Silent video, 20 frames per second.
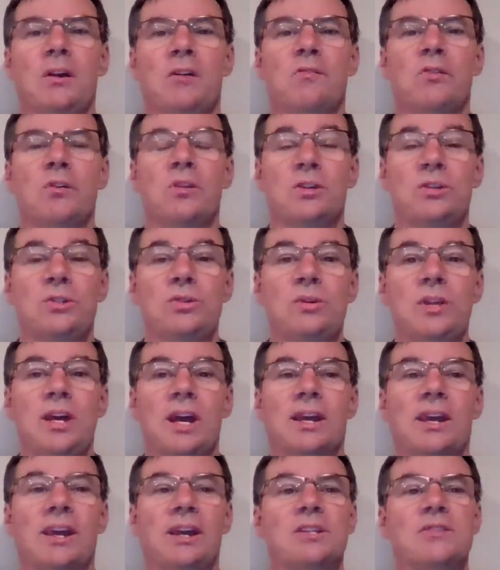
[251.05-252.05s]
For the 2
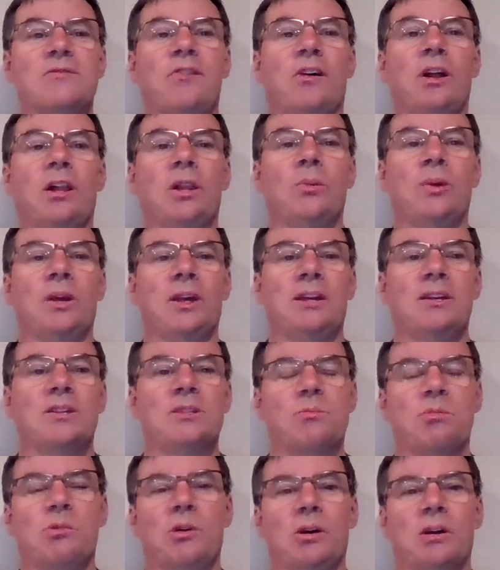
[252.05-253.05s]
decades following
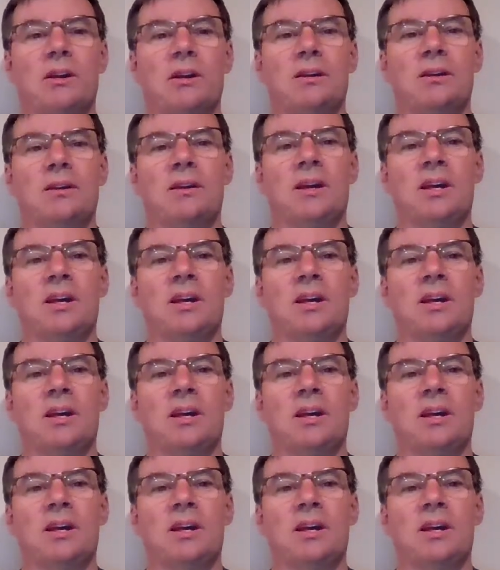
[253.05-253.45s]
his book,